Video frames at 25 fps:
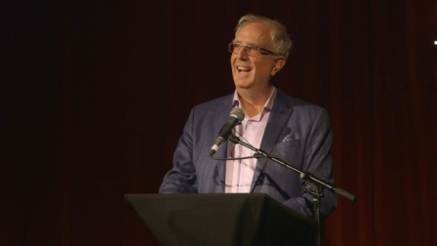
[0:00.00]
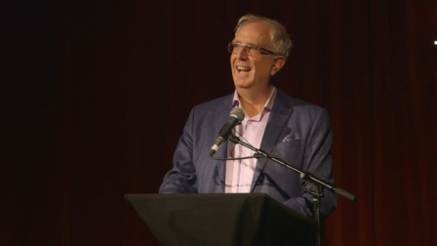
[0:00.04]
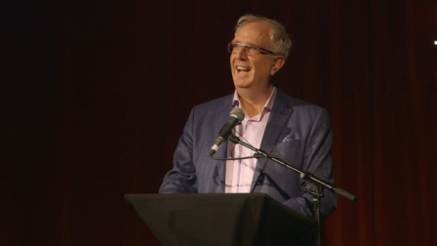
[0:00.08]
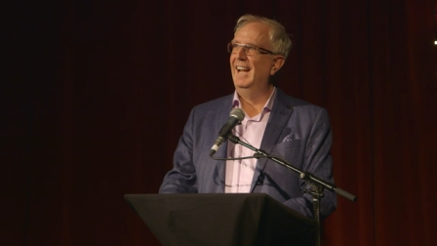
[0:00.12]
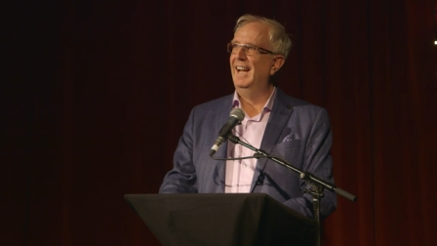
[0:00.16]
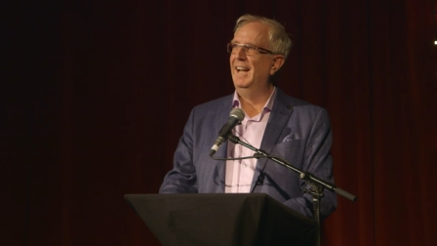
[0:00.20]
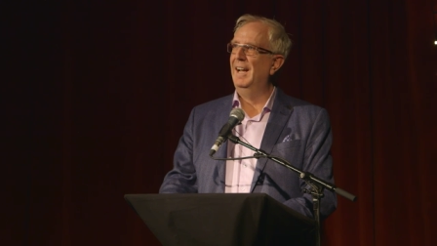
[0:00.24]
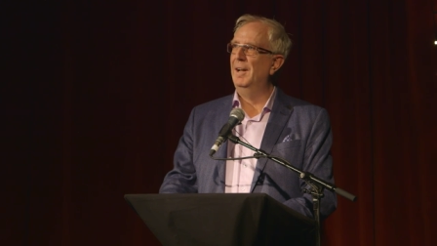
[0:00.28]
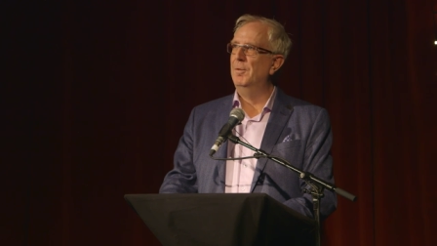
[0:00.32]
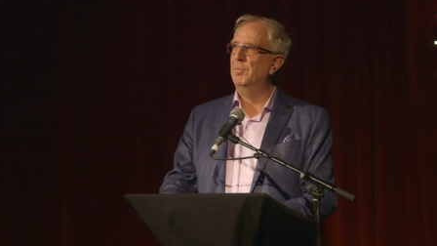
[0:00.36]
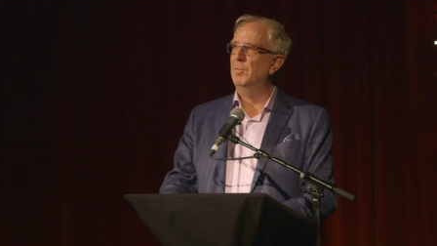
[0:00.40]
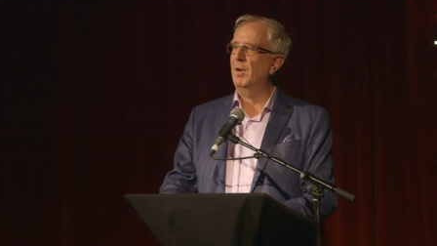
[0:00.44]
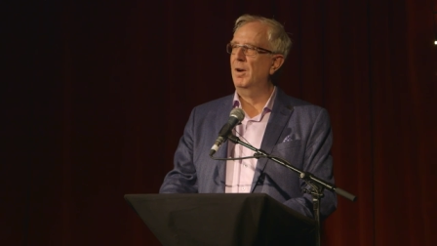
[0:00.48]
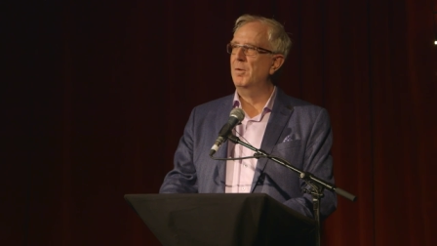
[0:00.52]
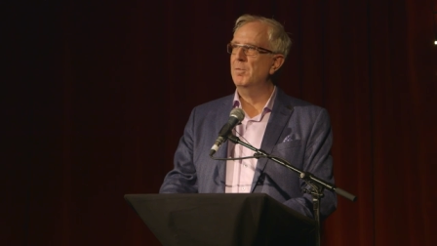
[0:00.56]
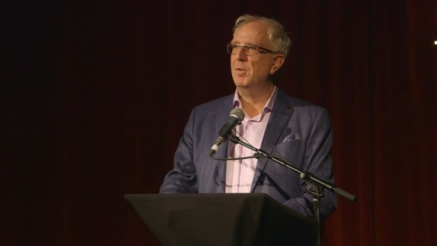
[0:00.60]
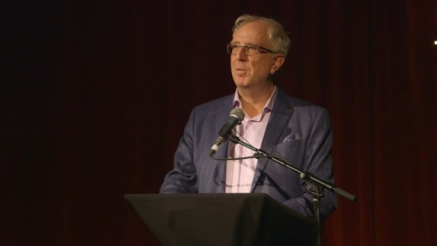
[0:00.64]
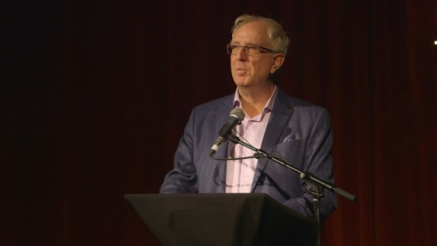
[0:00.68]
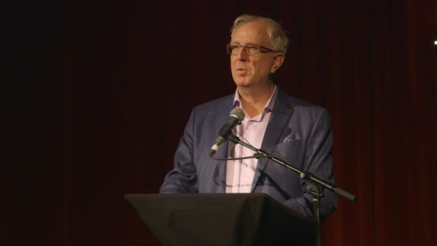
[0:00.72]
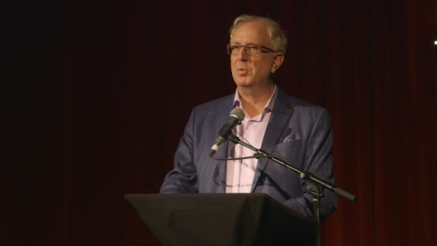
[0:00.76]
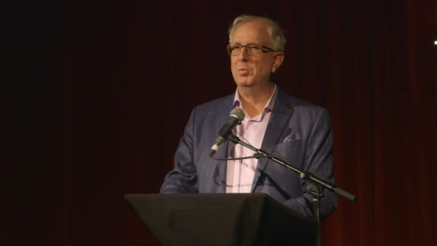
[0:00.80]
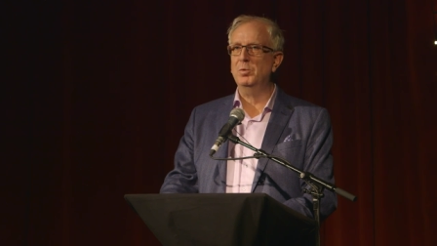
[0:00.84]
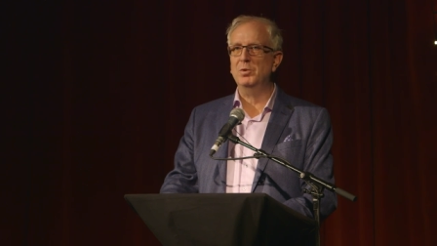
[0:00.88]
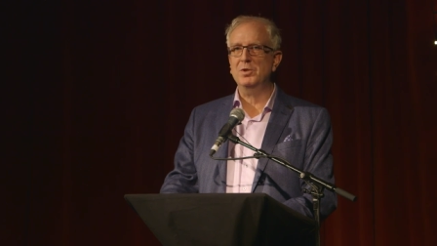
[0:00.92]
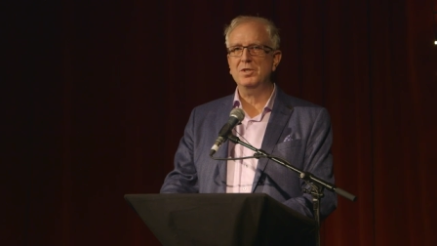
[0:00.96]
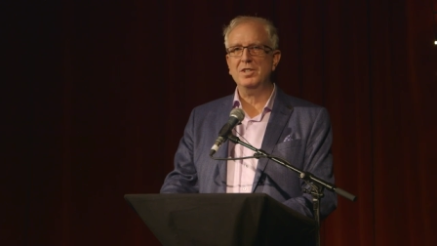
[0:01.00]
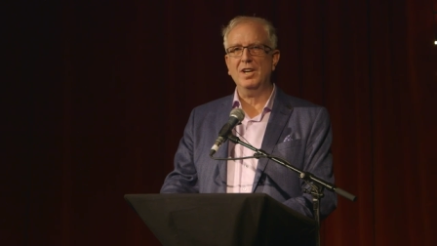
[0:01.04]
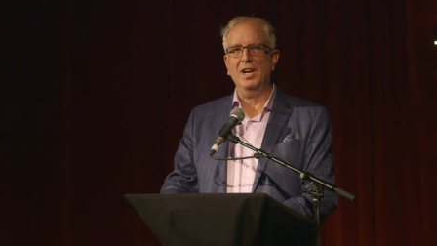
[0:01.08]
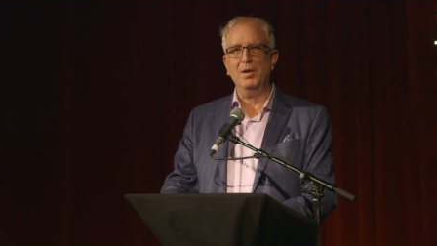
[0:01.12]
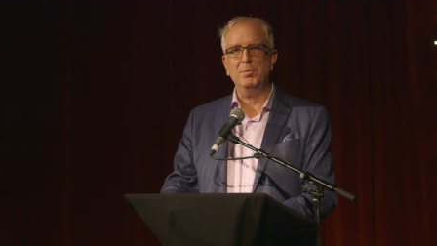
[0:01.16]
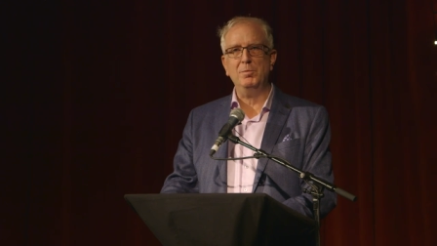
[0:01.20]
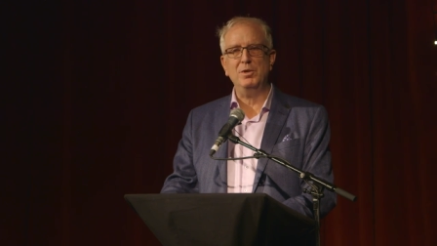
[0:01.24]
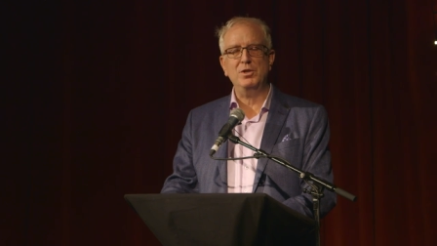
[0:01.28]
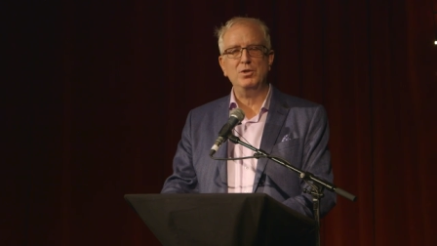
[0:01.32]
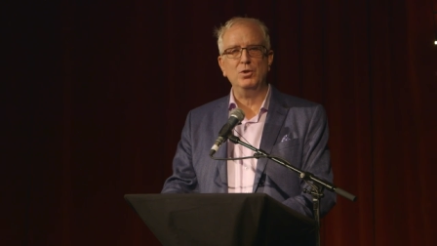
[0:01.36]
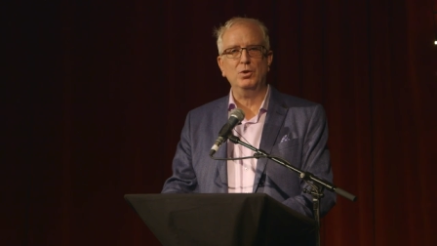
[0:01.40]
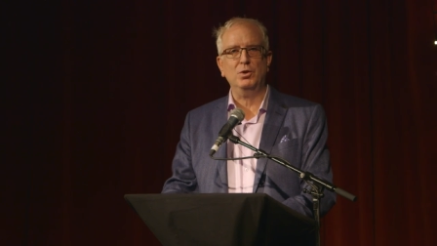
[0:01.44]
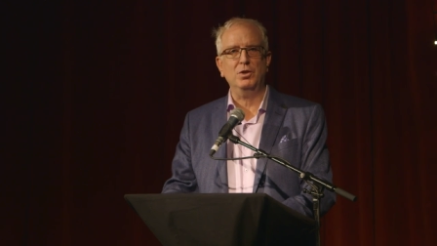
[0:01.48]
Um, I remember one
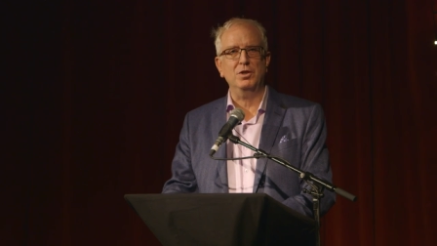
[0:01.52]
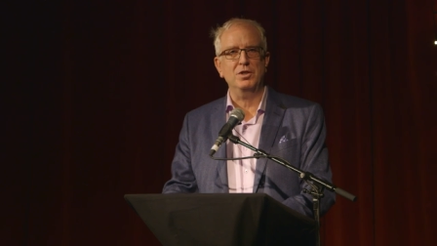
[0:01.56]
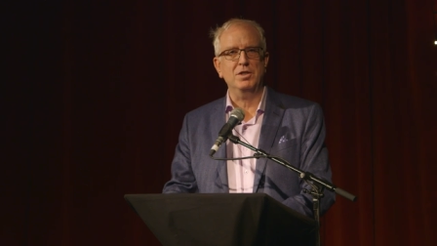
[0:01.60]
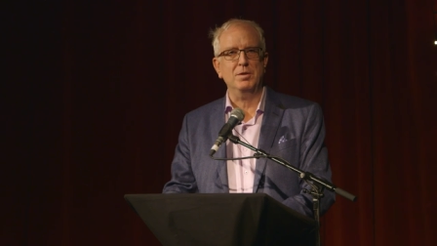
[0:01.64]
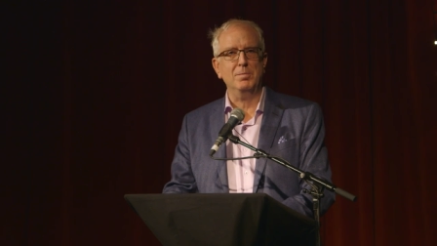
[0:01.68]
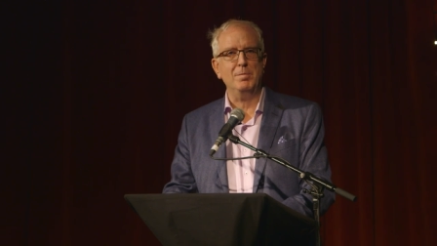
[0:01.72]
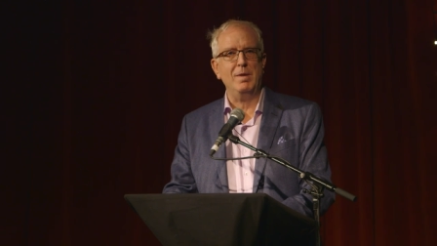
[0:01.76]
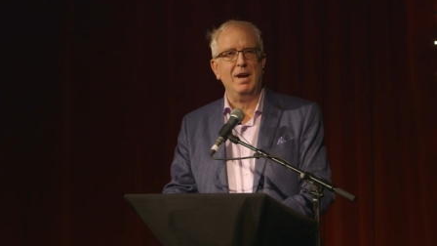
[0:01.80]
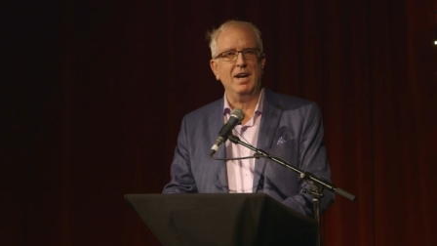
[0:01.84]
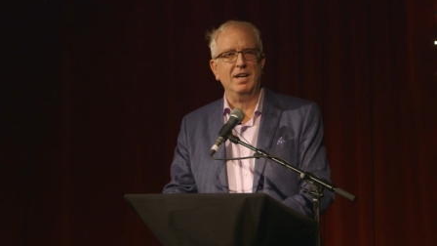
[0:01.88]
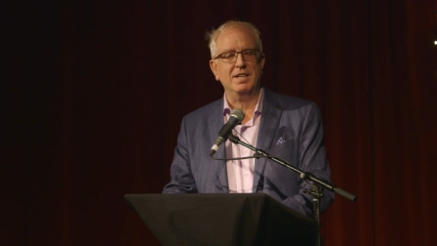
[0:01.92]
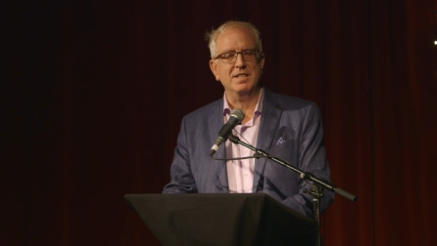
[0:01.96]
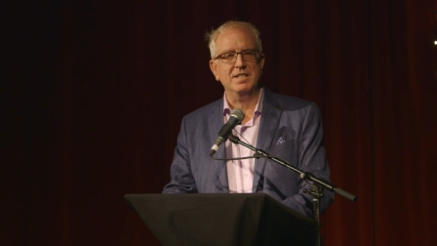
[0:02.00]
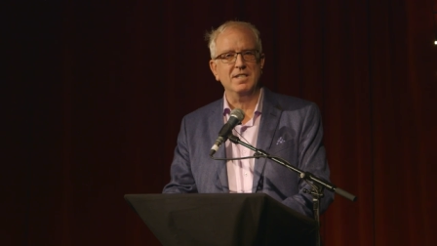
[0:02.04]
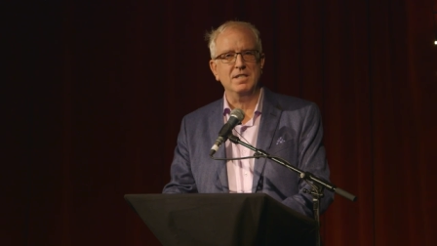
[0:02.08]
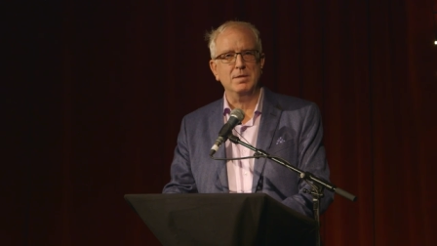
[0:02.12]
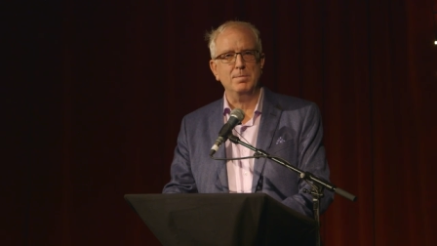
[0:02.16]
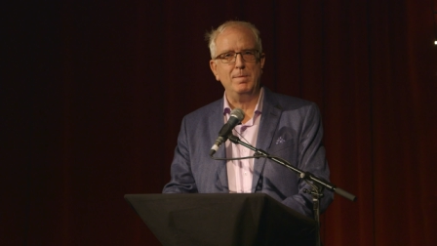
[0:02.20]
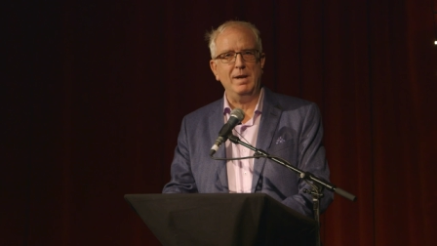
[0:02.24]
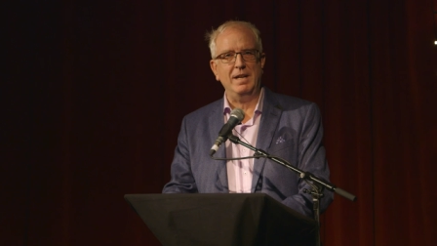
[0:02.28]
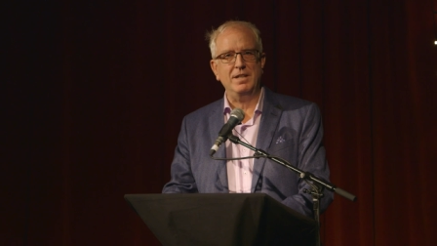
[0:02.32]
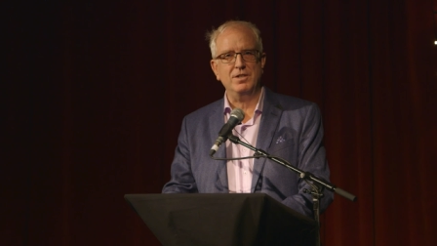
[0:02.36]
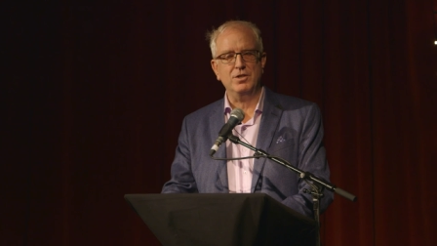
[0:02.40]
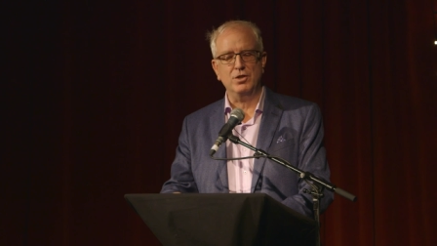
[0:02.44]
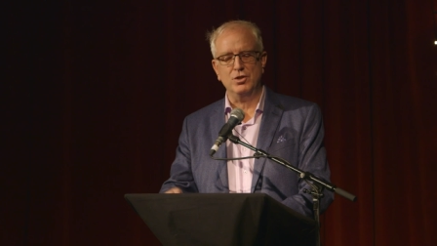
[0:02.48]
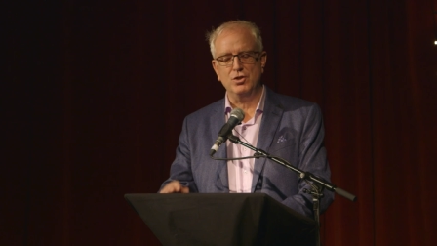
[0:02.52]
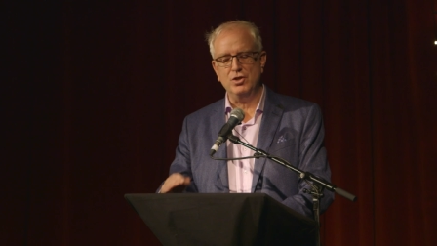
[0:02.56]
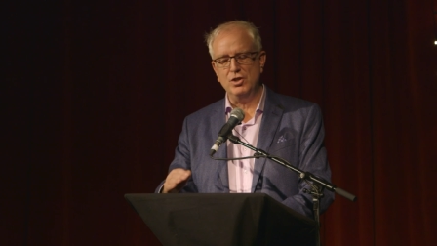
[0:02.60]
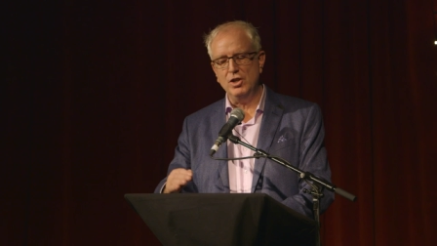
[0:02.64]
time we took her to Marks and Spencer.